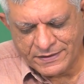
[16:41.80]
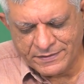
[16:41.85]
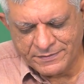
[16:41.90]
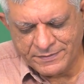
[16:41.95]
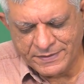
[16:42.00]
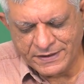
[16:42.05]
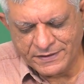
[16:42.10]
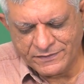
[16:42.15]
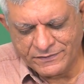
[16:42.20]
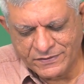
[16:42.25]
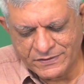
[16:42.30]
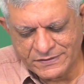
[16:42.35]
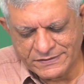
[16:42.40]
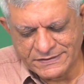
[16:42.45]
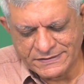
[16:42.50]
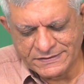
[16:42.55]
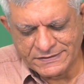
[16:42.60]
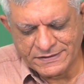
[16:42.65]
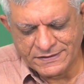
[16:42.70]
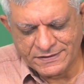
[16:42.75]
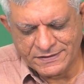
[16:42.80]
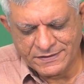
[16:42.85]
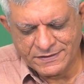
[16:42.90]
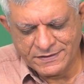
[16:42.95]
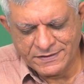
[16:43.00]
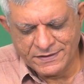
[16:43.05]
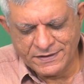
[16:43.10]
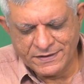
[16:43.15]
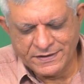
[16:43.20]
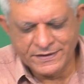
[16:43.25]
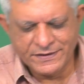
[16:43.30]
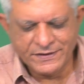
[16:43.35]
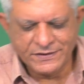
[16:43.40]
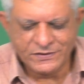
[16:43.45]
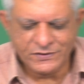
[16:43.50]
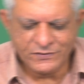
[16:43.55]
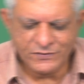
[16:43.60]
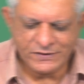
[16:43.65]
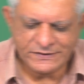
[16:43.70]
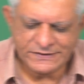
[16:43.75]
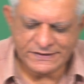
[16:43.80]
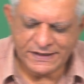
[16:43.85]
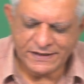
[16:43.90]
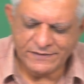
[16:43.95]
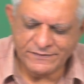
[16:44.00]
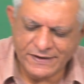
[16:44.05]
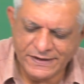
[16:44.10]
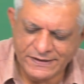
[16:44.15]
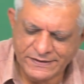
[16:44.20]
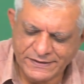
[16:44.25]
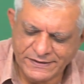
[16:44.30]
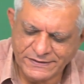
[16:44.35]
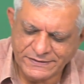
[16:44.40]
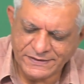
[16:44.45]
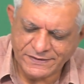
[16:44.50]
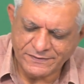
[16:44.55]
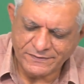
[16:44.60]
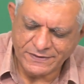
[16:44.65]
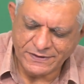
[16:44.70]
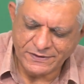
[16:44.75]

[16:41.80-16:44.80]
meant for essentially. So, what is an advantage that we